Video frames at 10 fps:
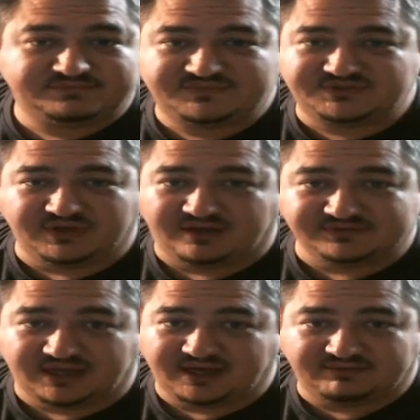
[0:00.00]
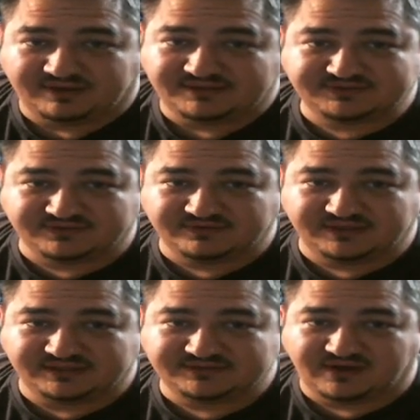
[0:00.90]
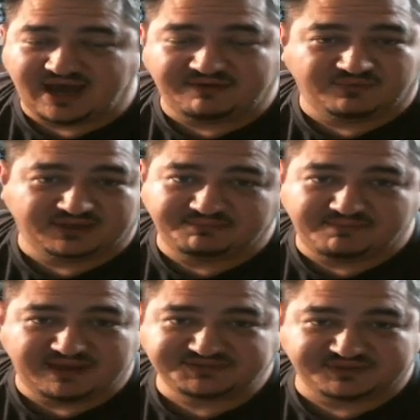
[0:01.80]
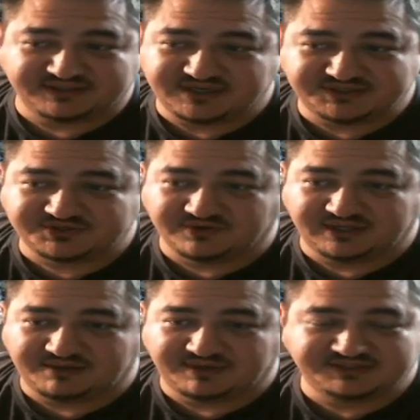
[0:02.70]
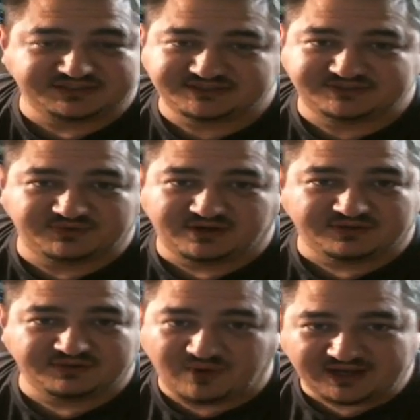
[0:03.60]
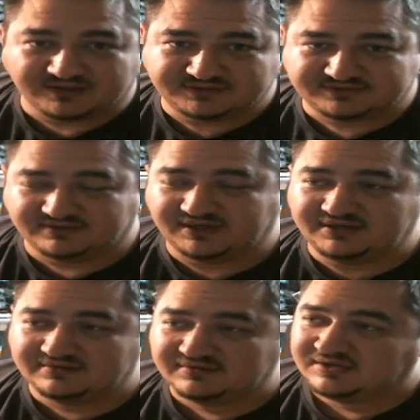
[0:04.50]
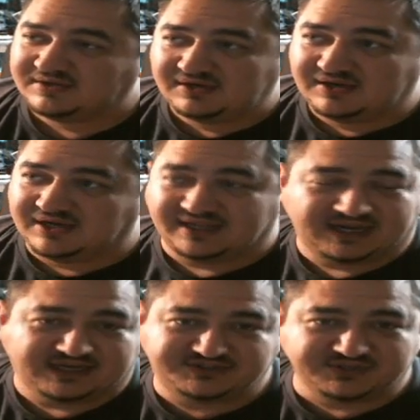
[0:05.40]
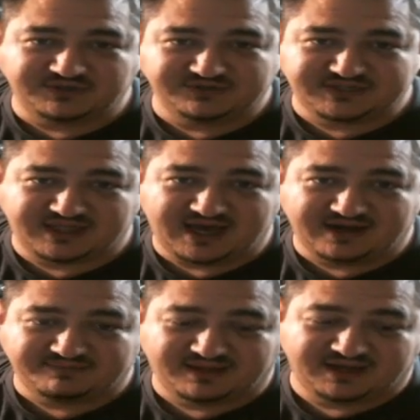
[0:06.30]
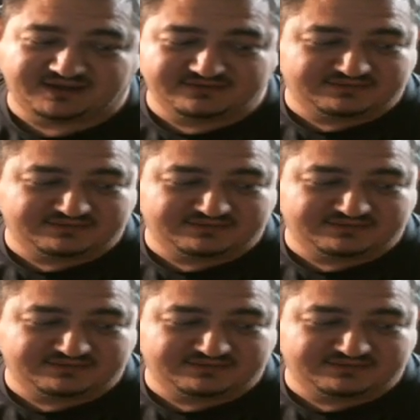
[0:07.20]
So I was like, well, screw it. So I hadn't really messed with the touchscreen that much. I just do it on the regular screen. And then I got so used to that, I'm like,